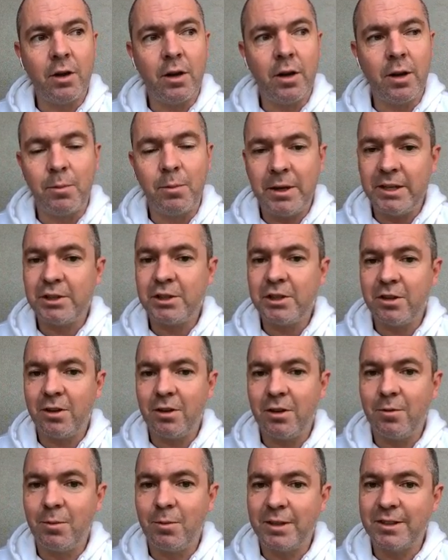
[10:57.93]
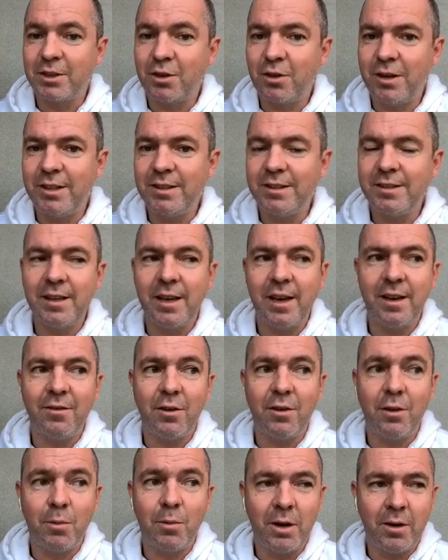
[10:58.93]
a picture on my
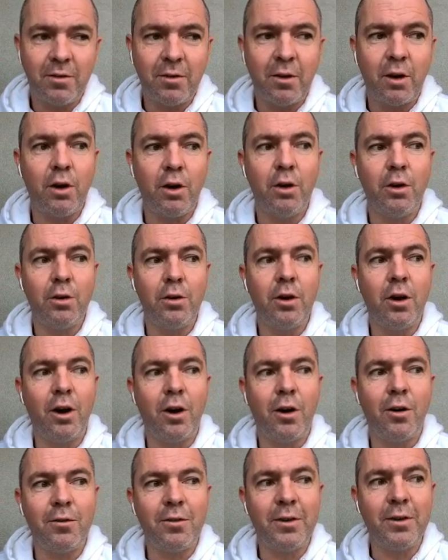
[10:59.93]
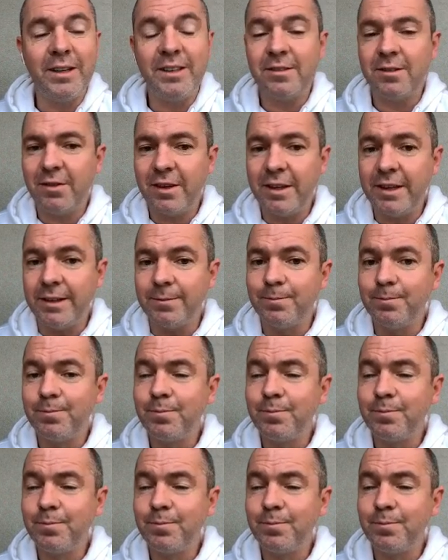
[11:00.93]
screensaver on my phone of his feet.